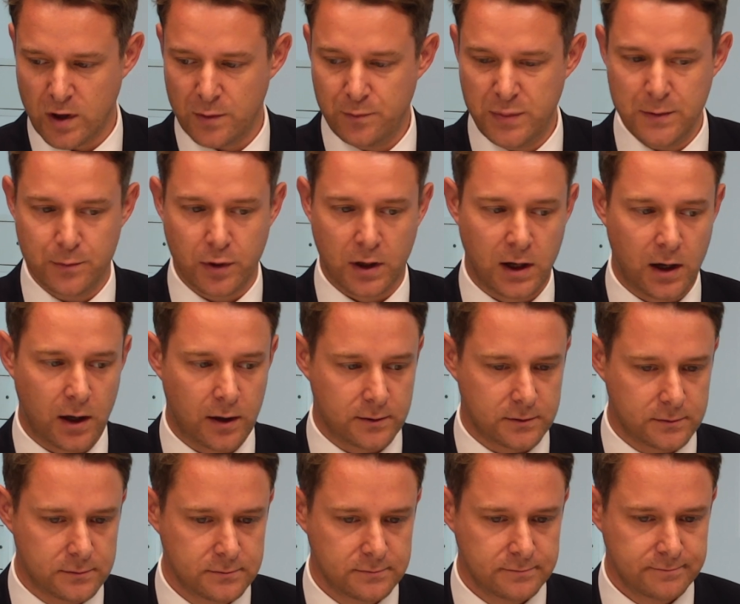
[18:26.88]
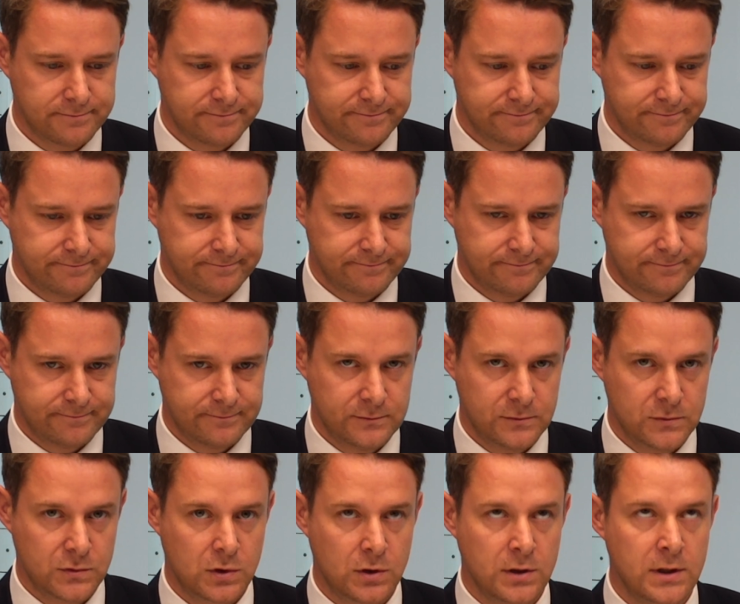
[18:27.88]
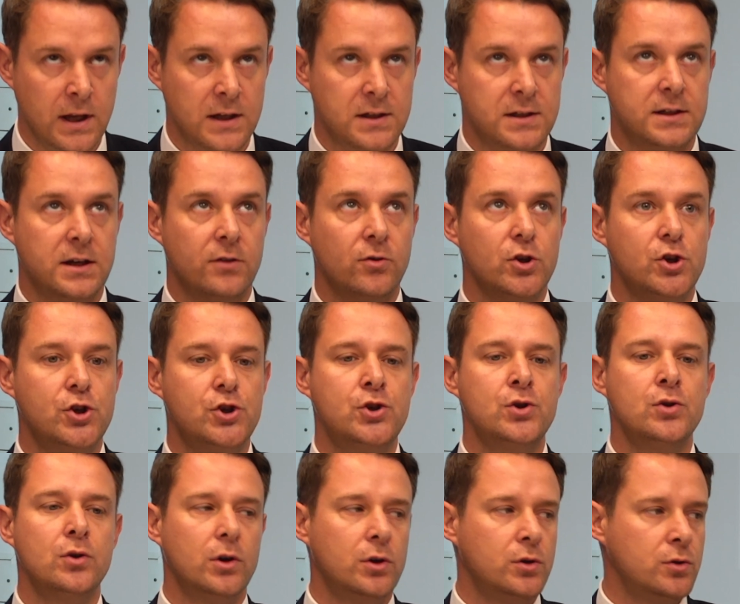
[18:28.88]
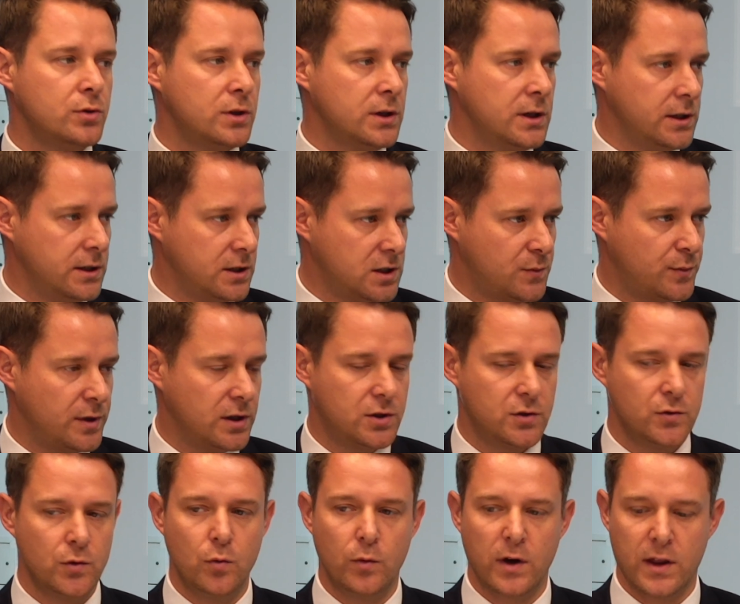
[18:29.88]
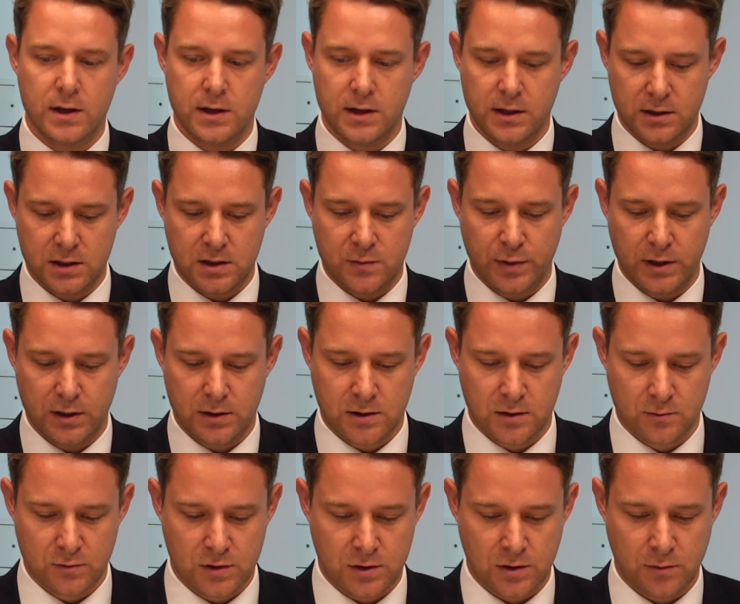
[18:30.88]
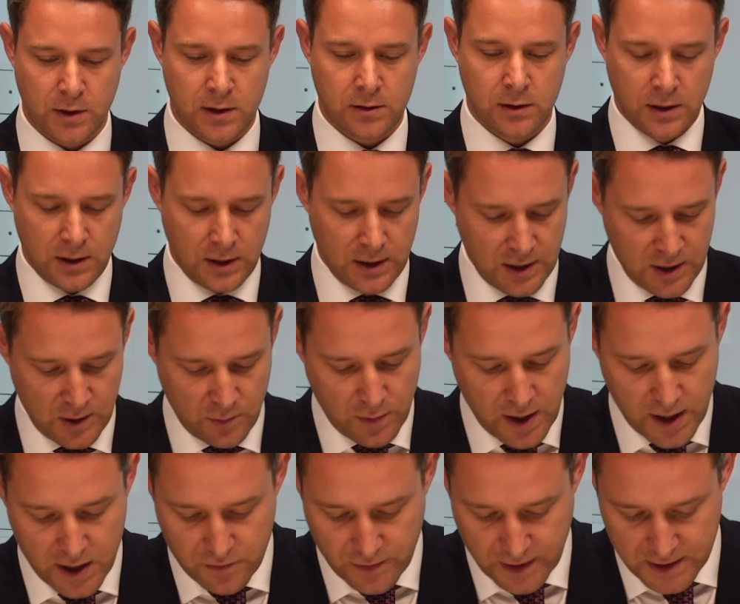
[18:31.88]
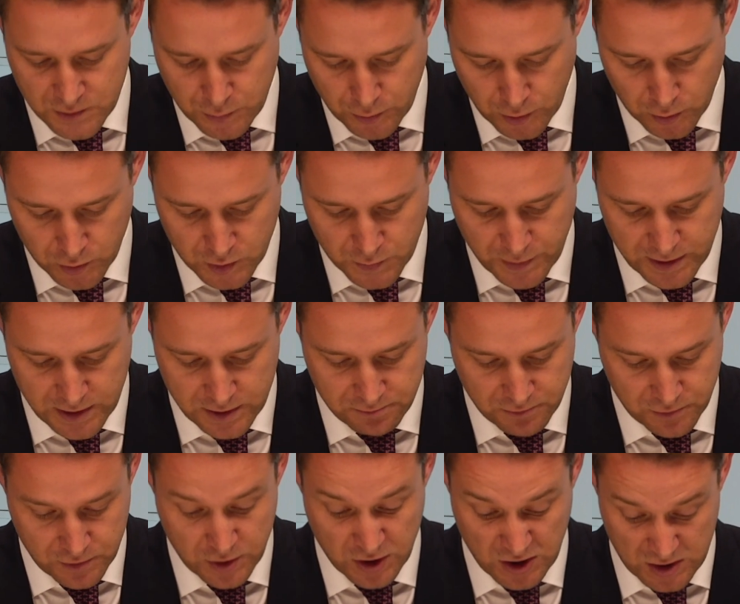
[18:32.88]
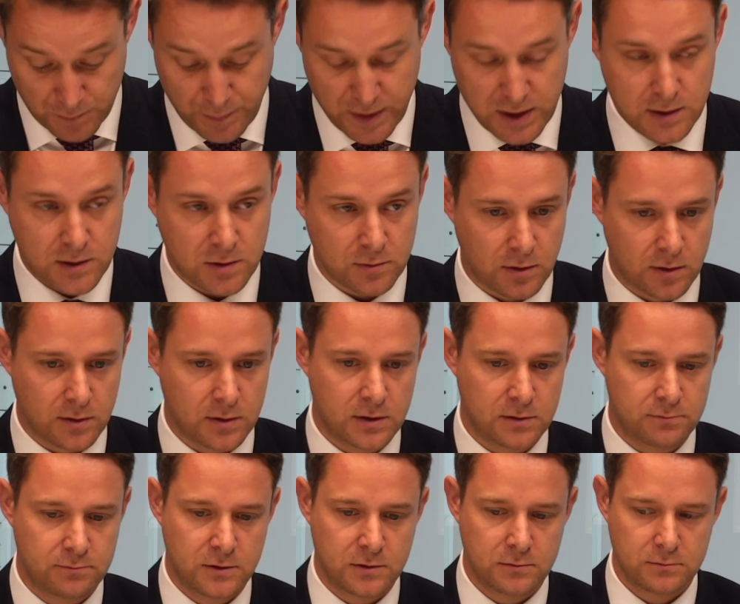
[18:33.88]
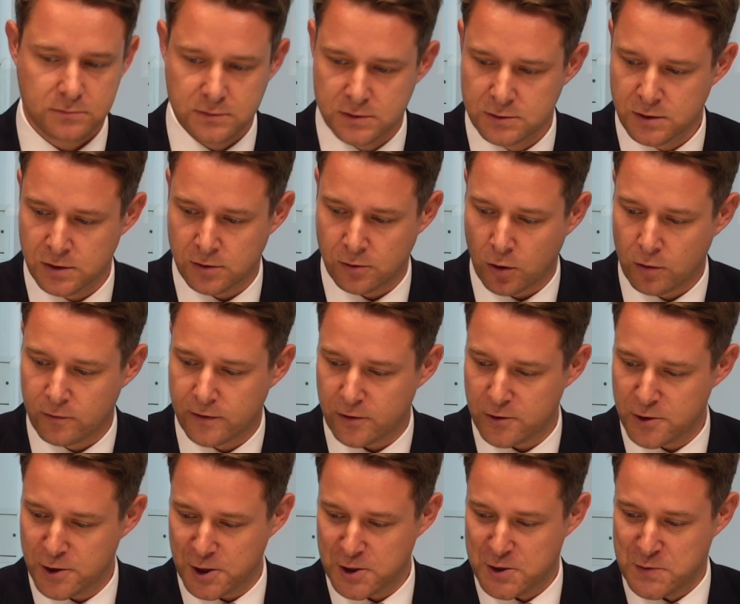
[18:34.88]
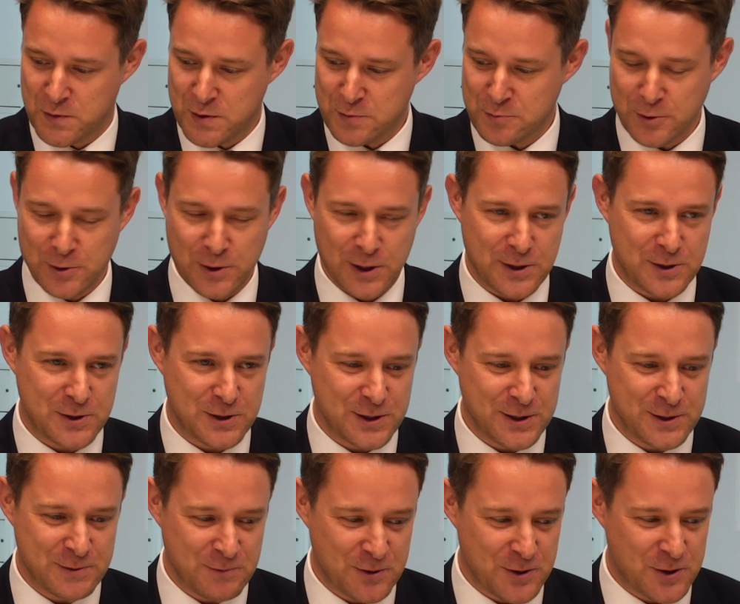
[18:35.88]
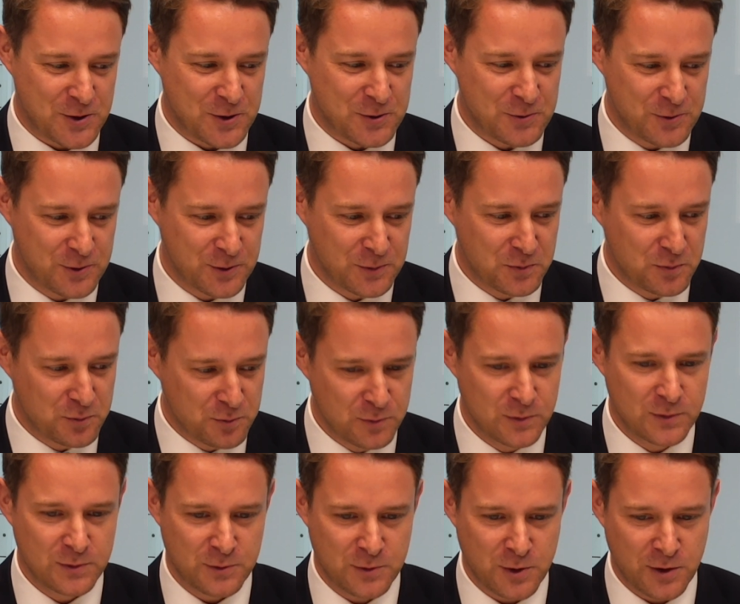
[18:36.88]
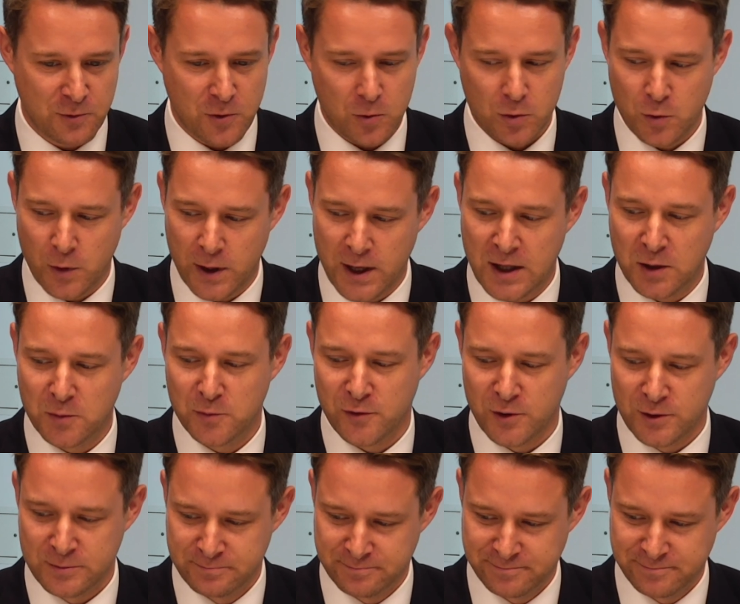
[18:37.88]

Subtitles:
people aren't necessarily sure who they need to speak to and when they need to speak to them. So my advice would always be, just speak to one. They're all very nice people, actually, and they're quite helpful.